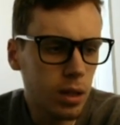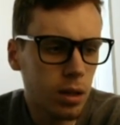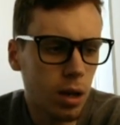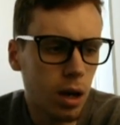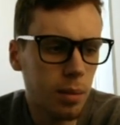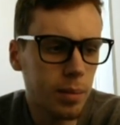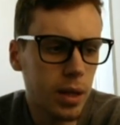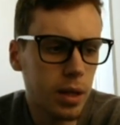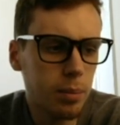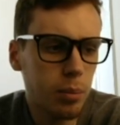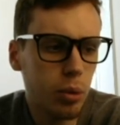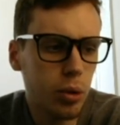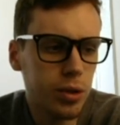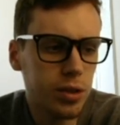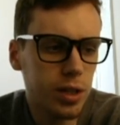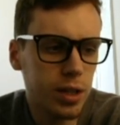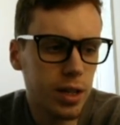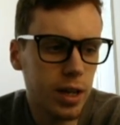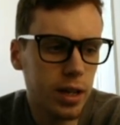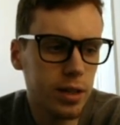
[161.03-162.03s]
Then
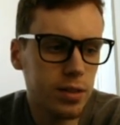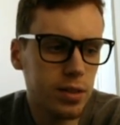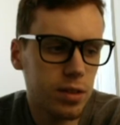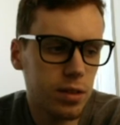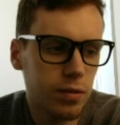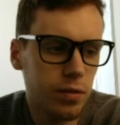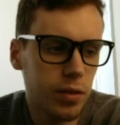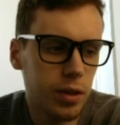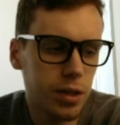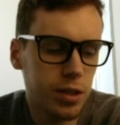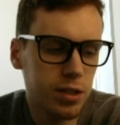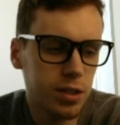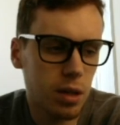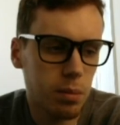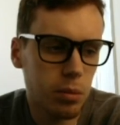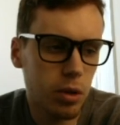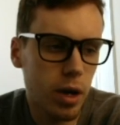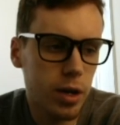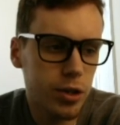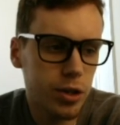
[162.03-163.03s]
points against, very
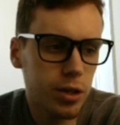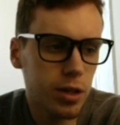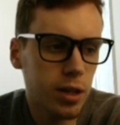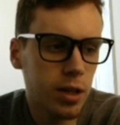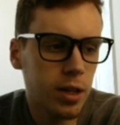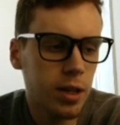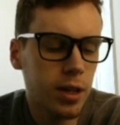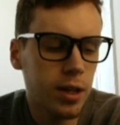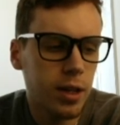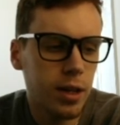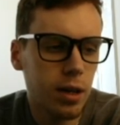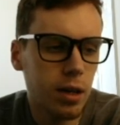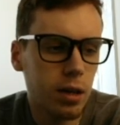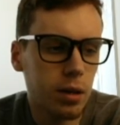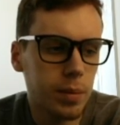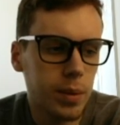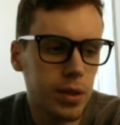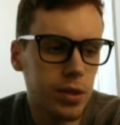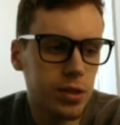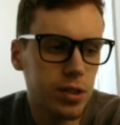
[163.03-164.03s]
same logic,
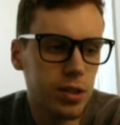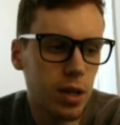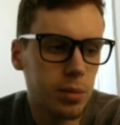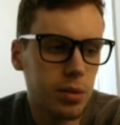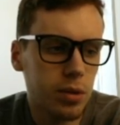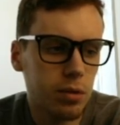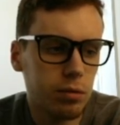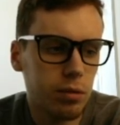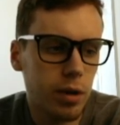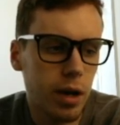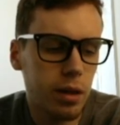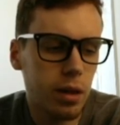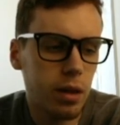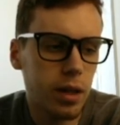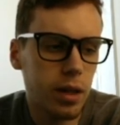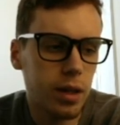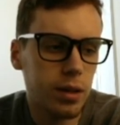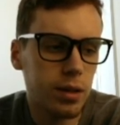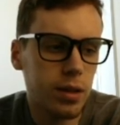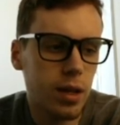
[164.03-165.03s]
except rather
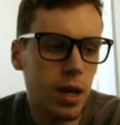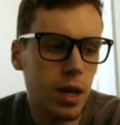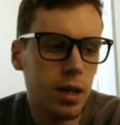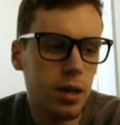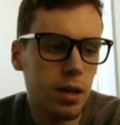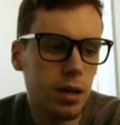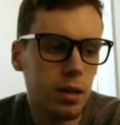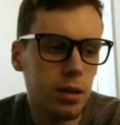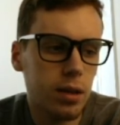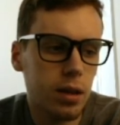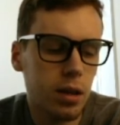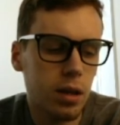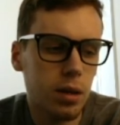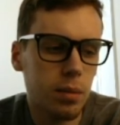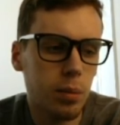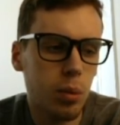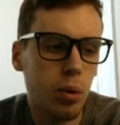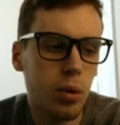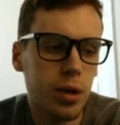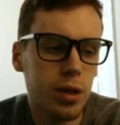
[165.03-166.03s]
than taking the
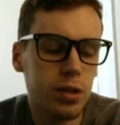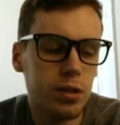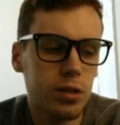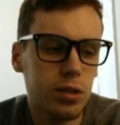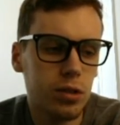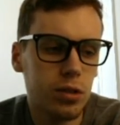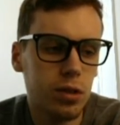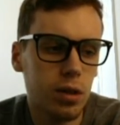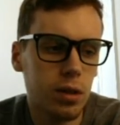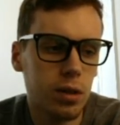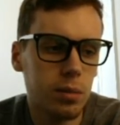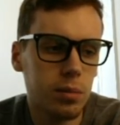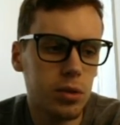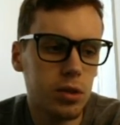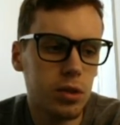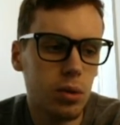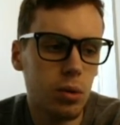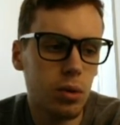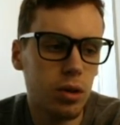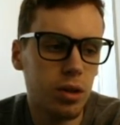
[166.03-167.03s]
points
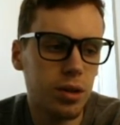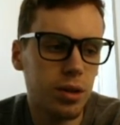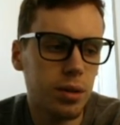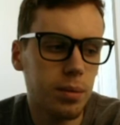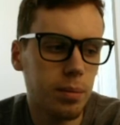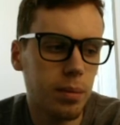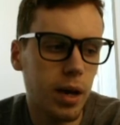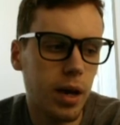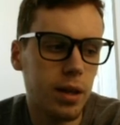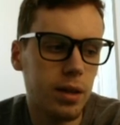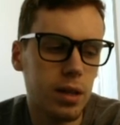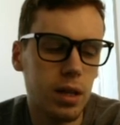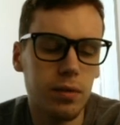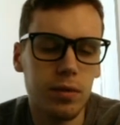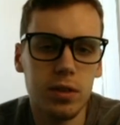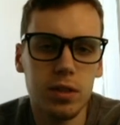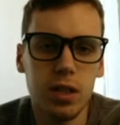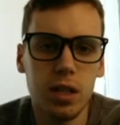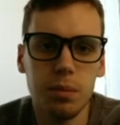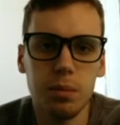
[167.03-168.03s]
scored by the
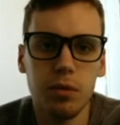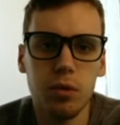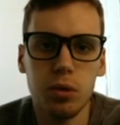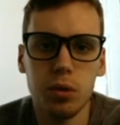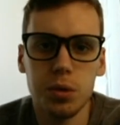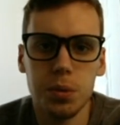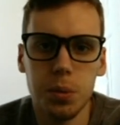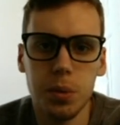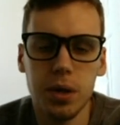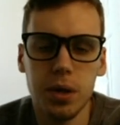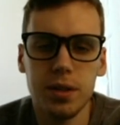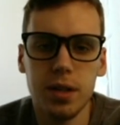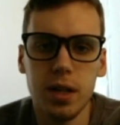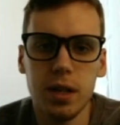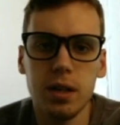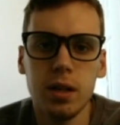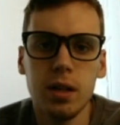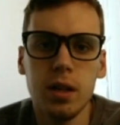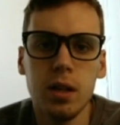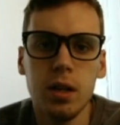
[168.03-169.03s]
given team, of course, we want to
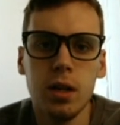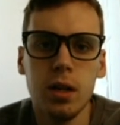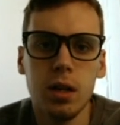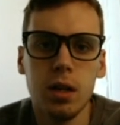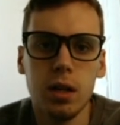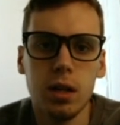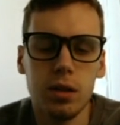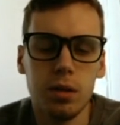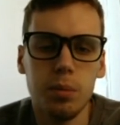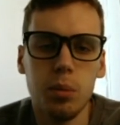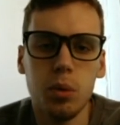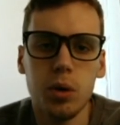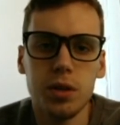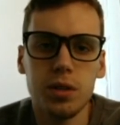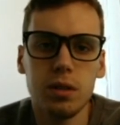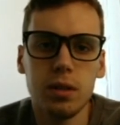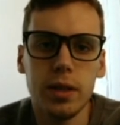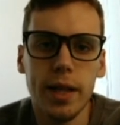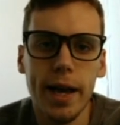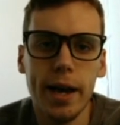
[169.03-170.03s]
take the points
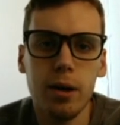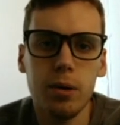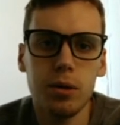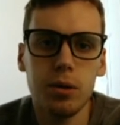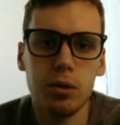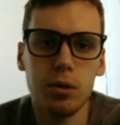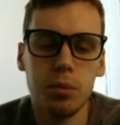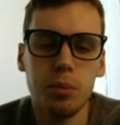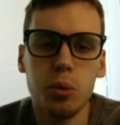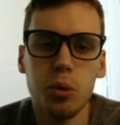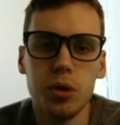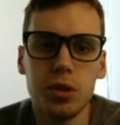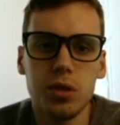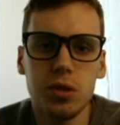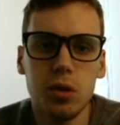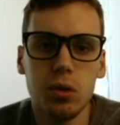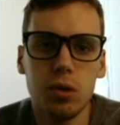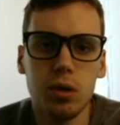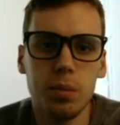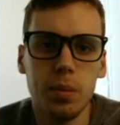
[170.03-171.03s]
allowed or the points
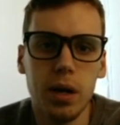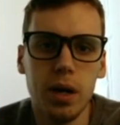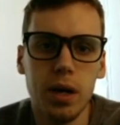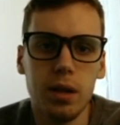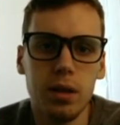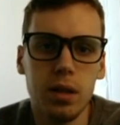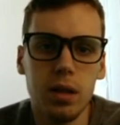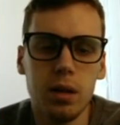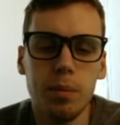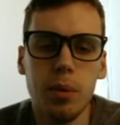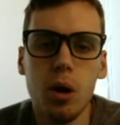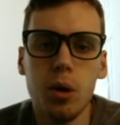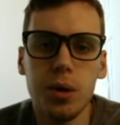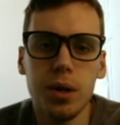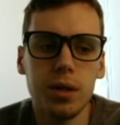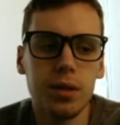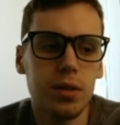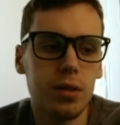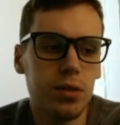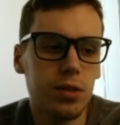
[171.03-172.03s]
scored by the
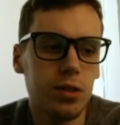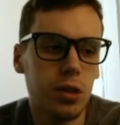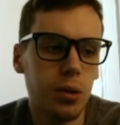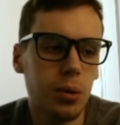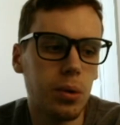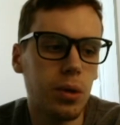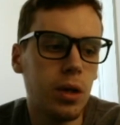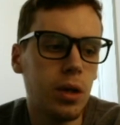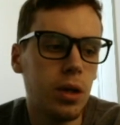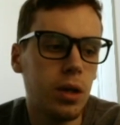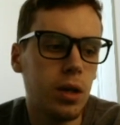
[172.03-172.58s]
opponent. So